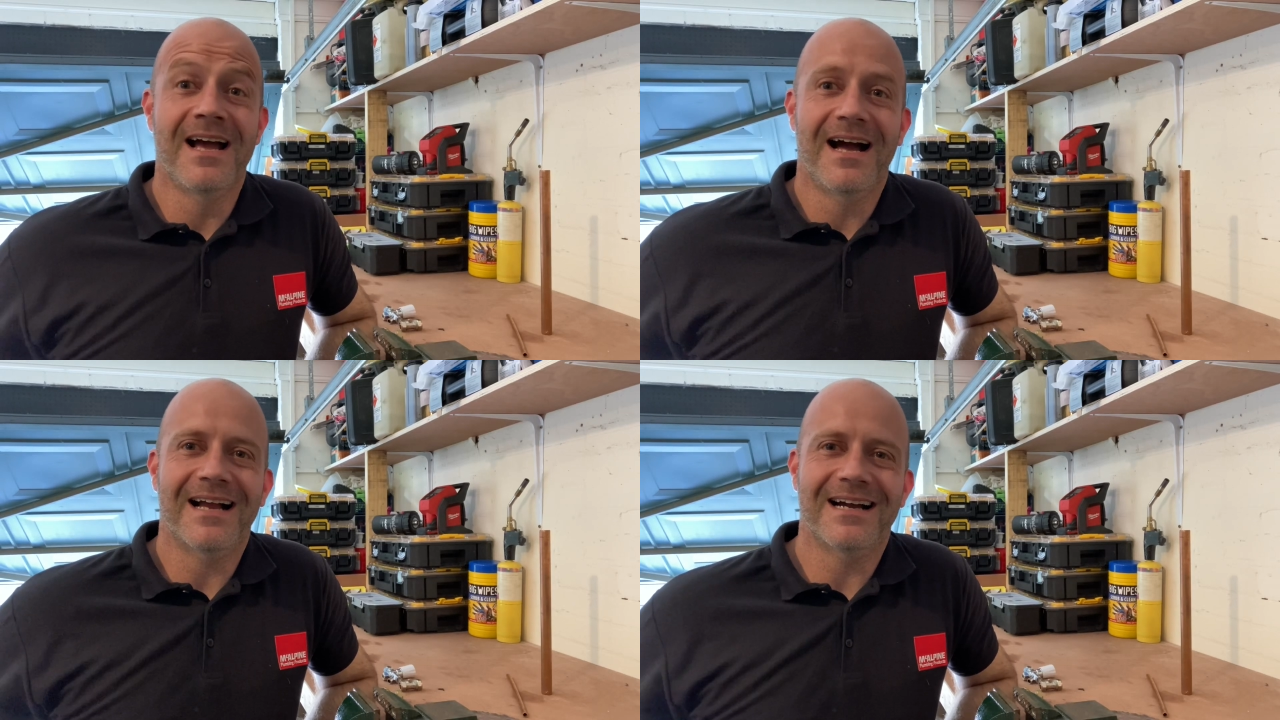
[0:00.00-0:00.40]

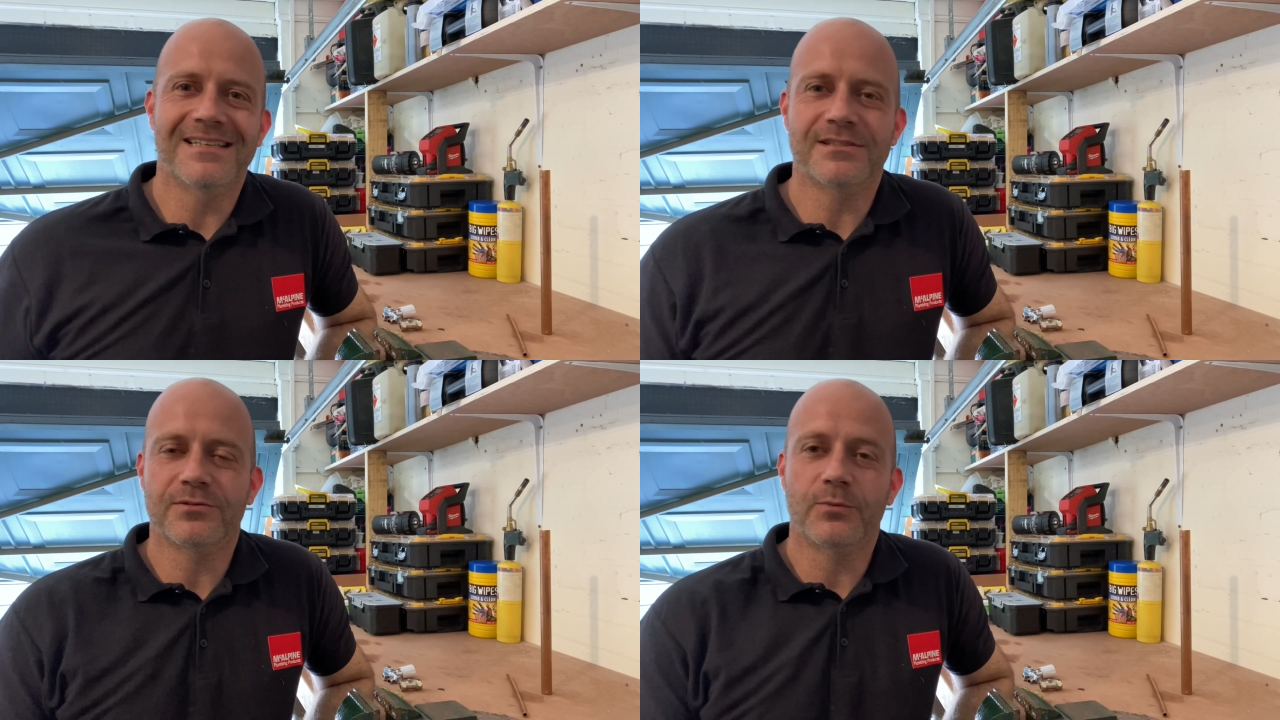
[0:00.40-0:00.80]
Hi
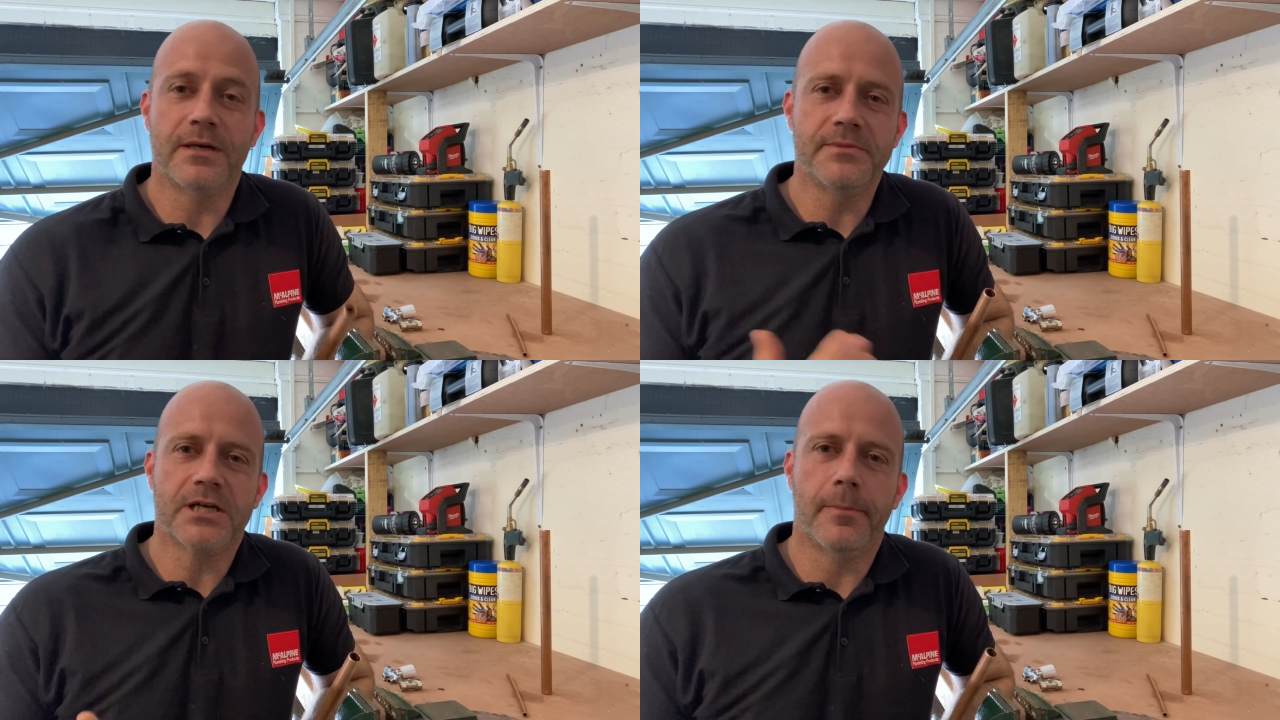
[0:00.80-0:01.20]
guys, welcome
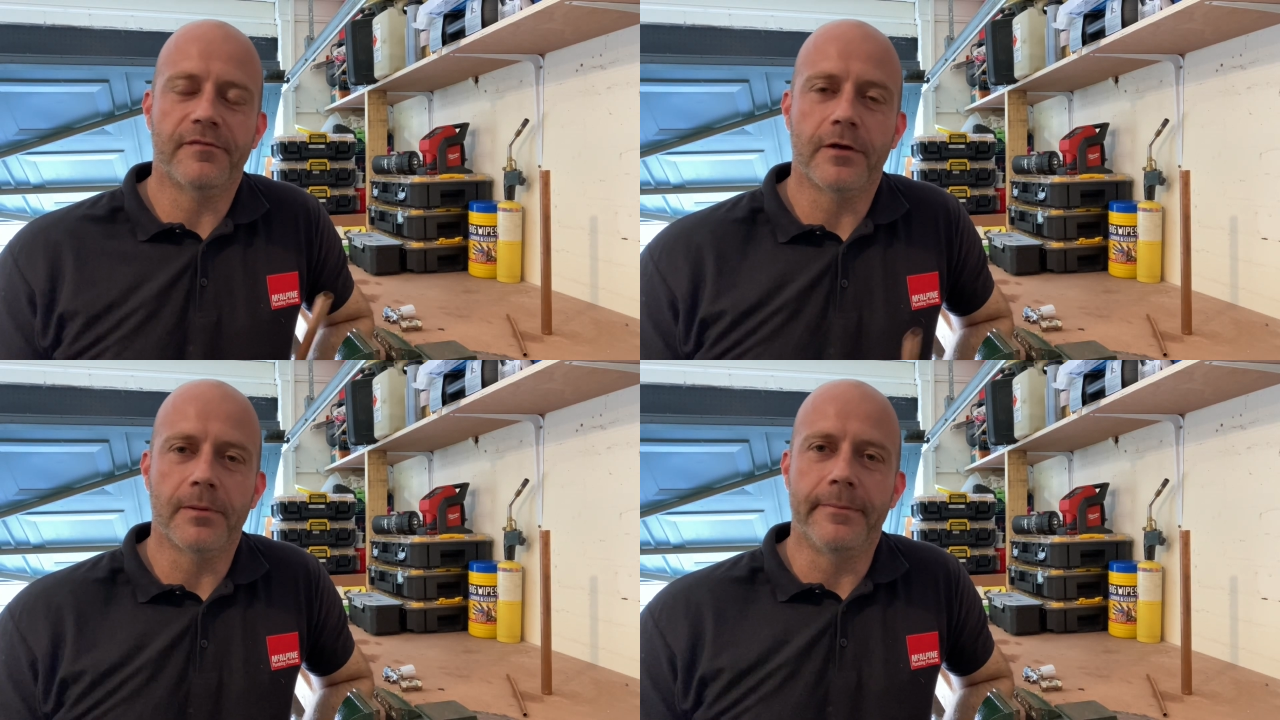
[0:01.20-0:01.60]
to Copper
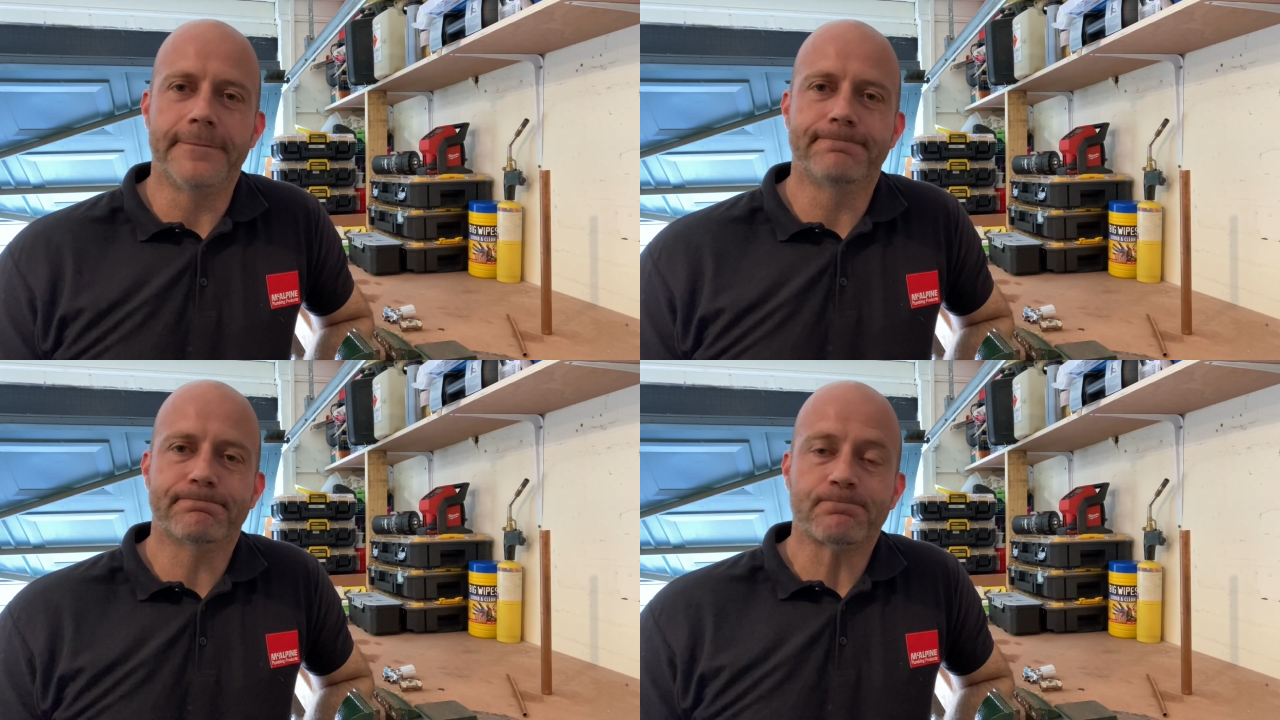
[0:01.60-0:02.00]
Flow
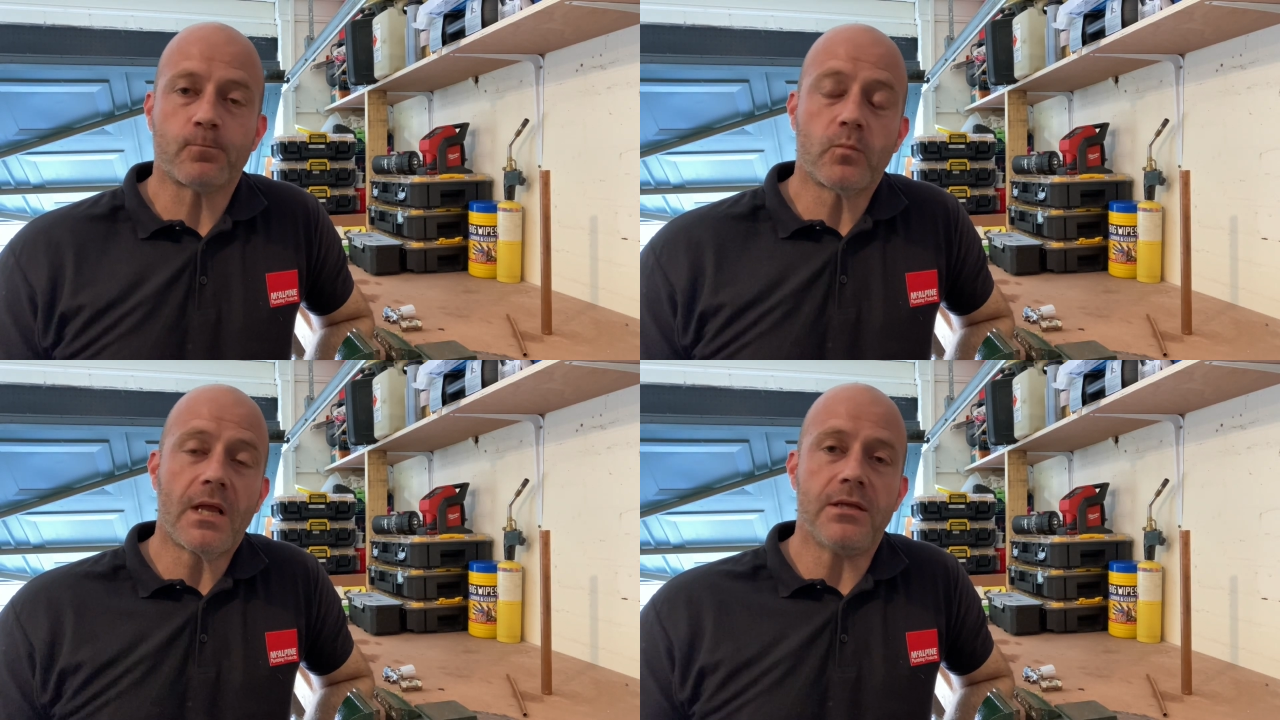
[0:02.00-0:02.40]
Plumbing.
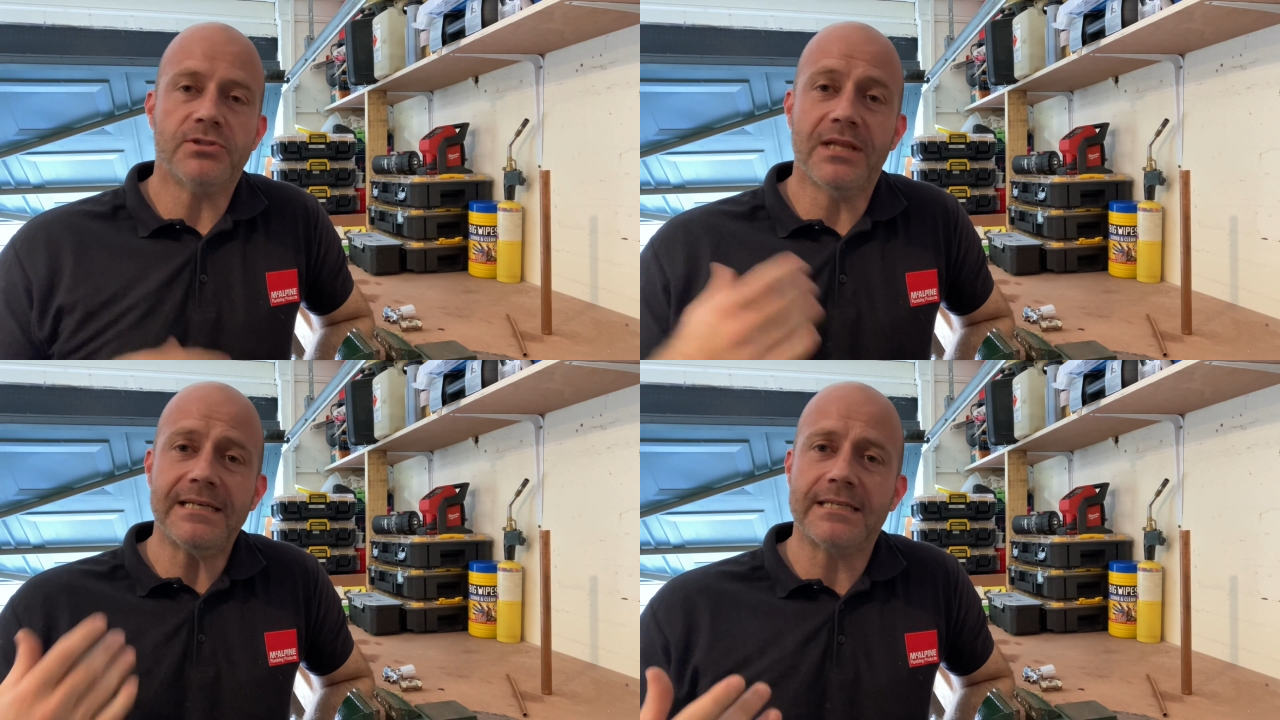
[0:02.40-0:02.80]
So
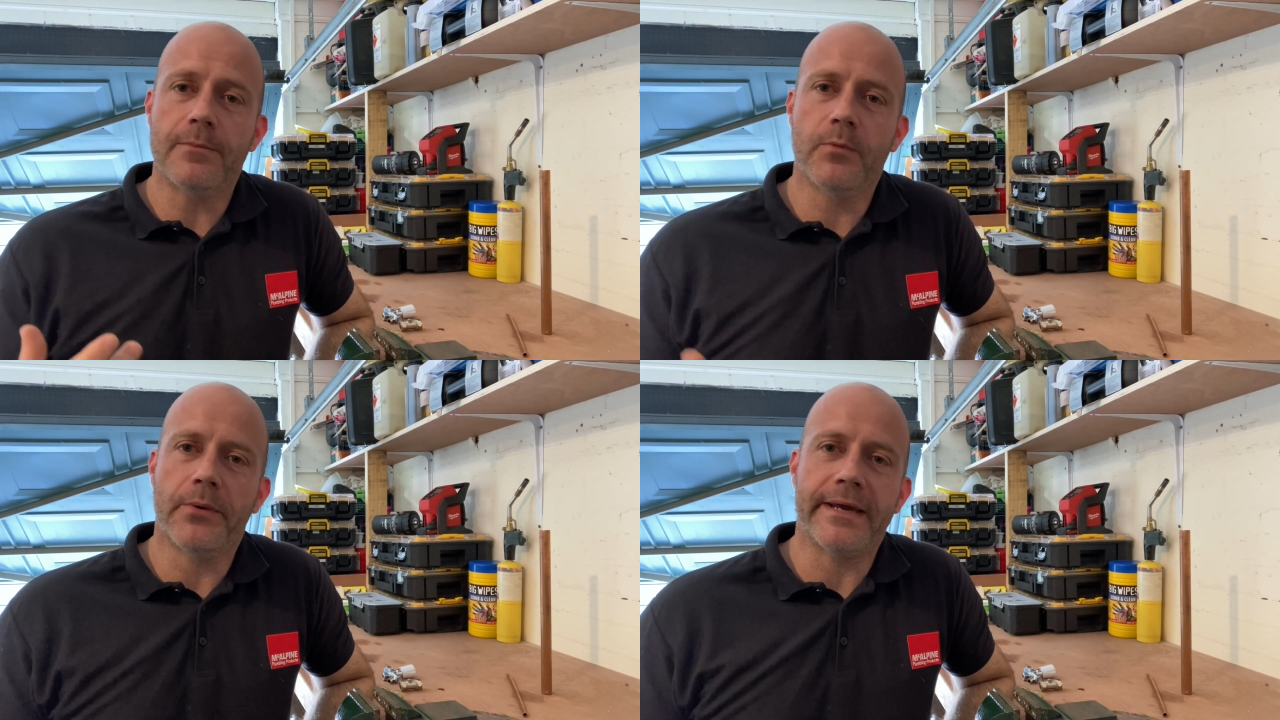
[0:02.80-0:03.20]
last time
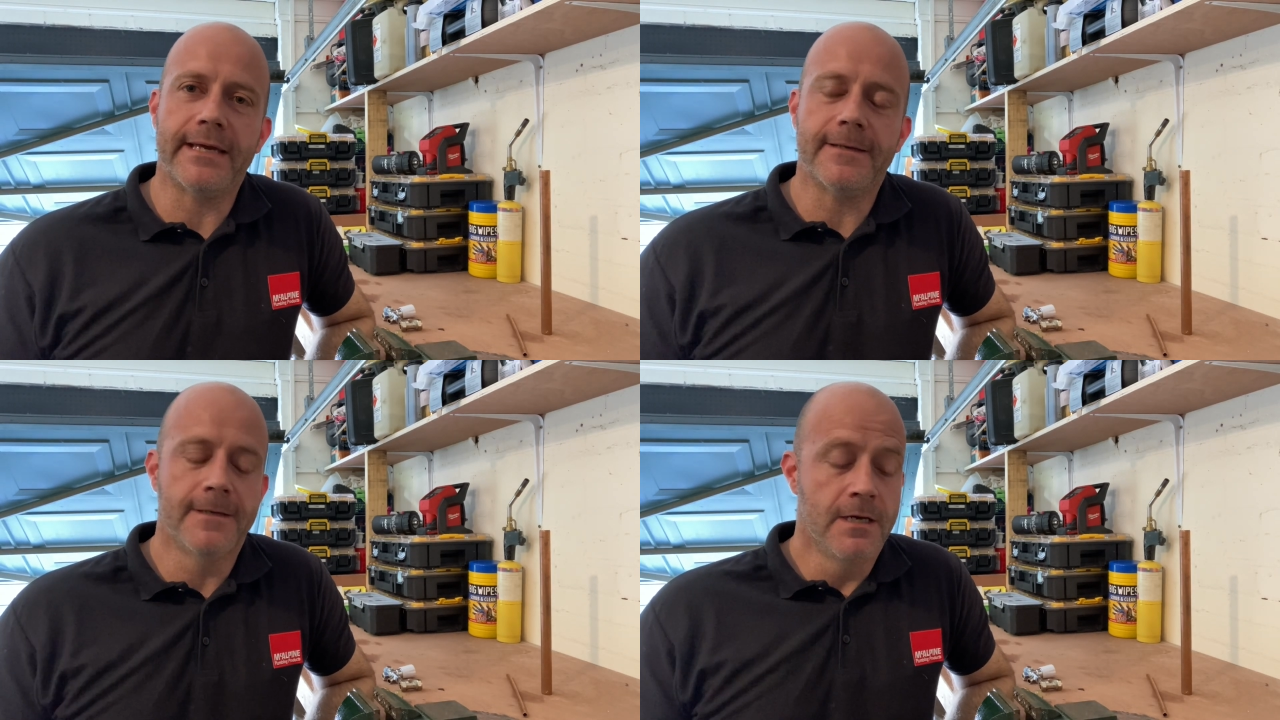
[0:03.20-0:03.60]
we were here,